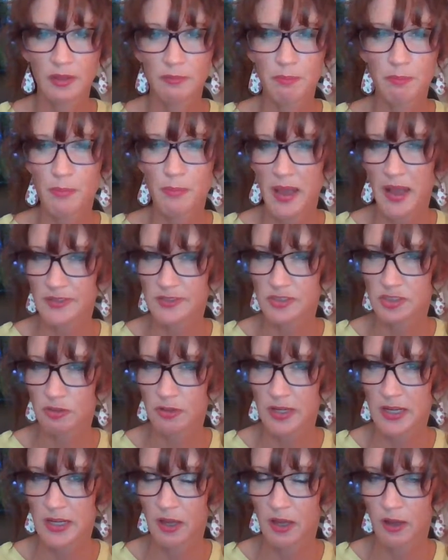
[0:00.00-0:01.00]

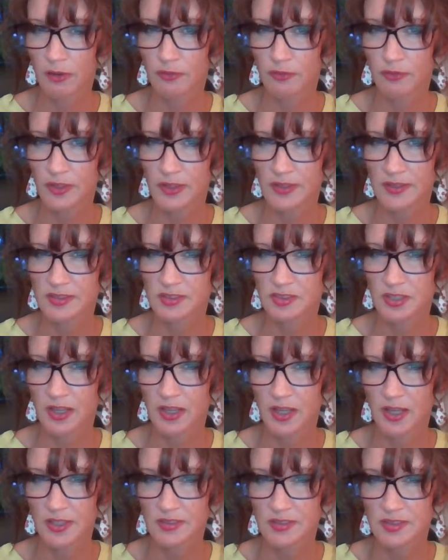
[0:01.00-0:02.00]
mastery of
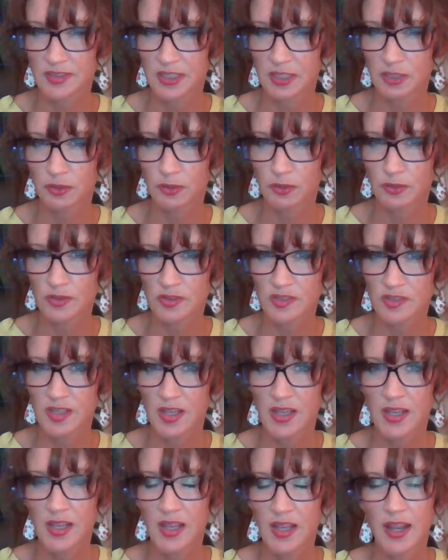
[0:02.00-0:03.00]
skills
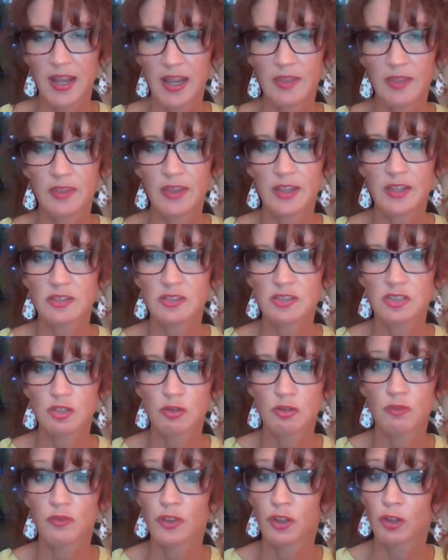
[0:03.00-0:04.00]
and then
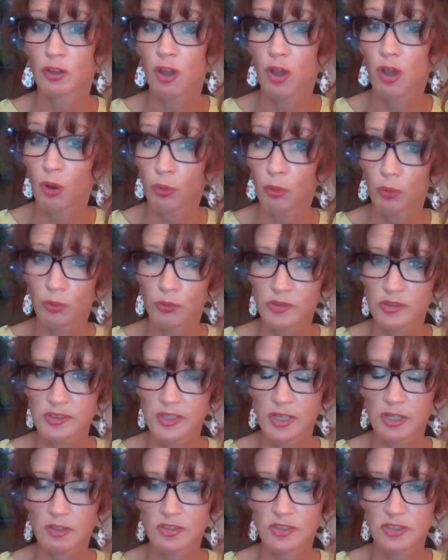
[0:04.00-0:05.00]
to fill holes
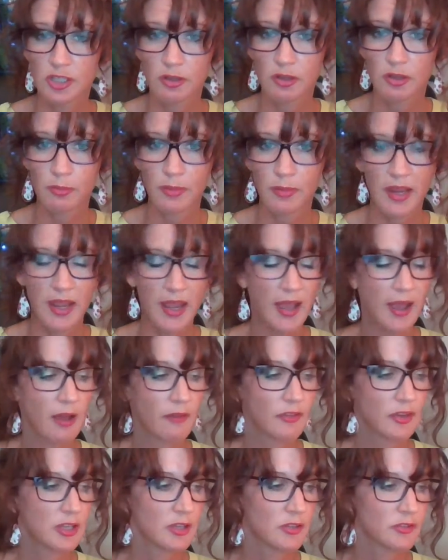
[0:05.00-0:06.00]
that your student may
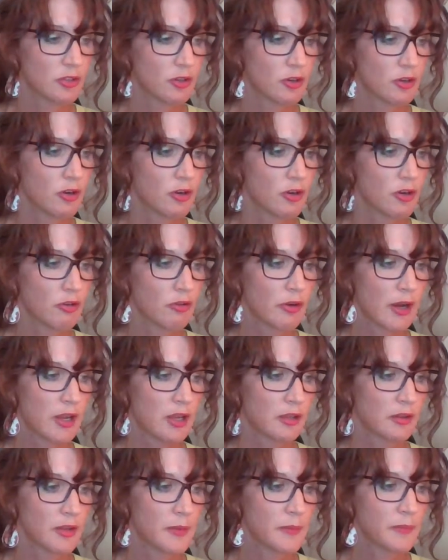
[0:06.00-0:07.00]
have in his or her
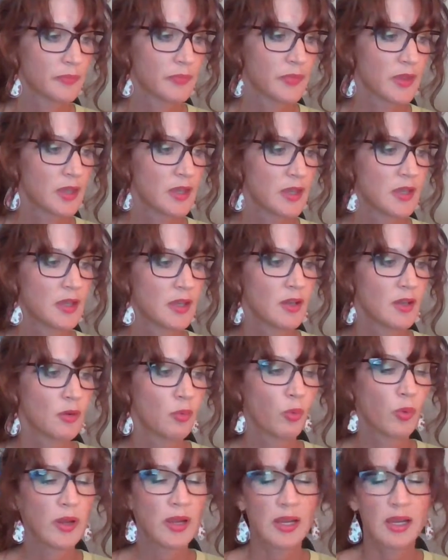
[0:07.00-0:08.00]
curriculum.
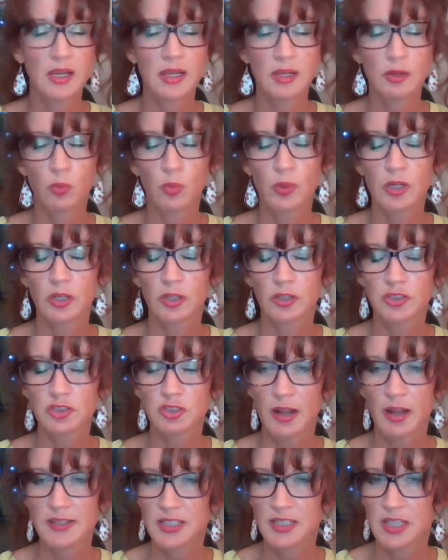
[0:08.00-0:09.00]
We will
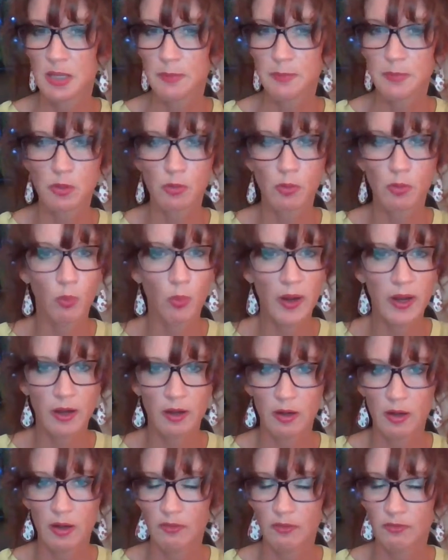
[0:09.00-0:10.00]
try to keep you
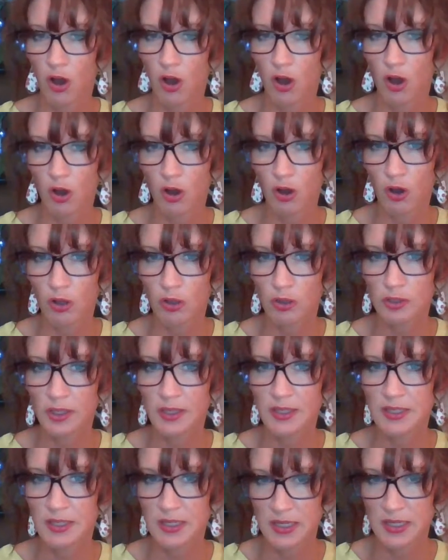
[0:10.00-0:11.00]
aware of all
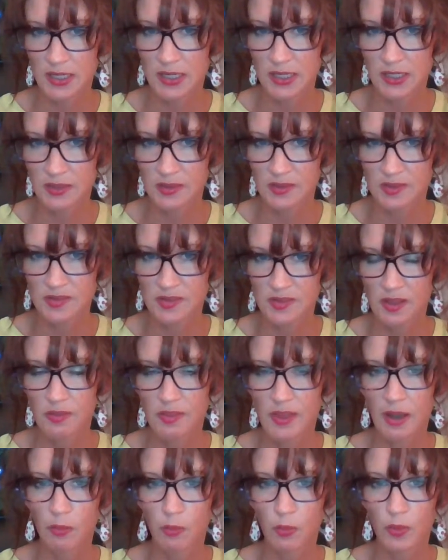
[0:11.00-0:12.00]
needs
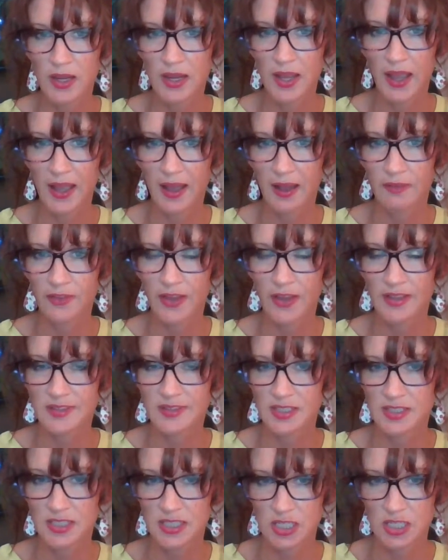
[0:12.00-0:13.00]
that we have as
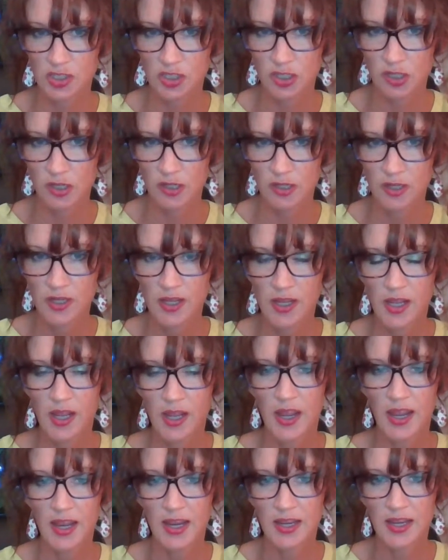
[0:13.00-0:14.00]
a teacher.
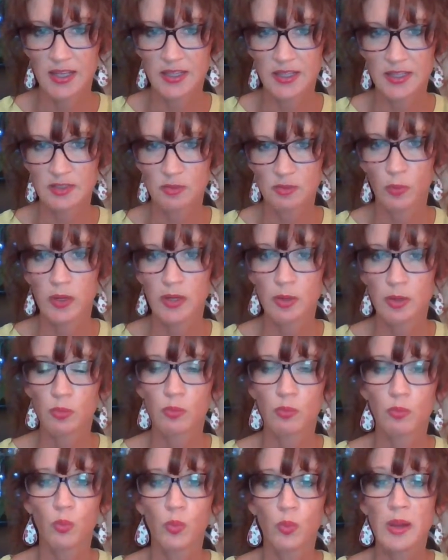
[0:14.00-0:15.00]
And
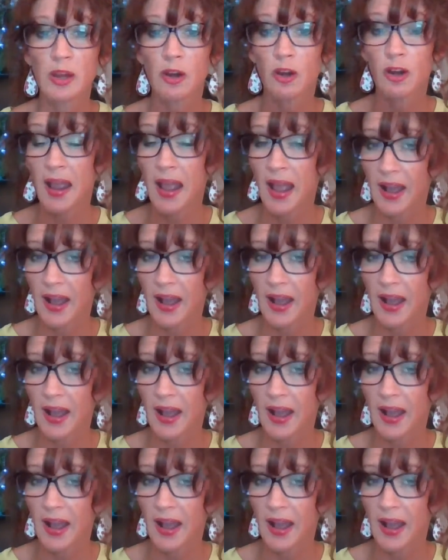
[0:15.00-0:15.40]
we are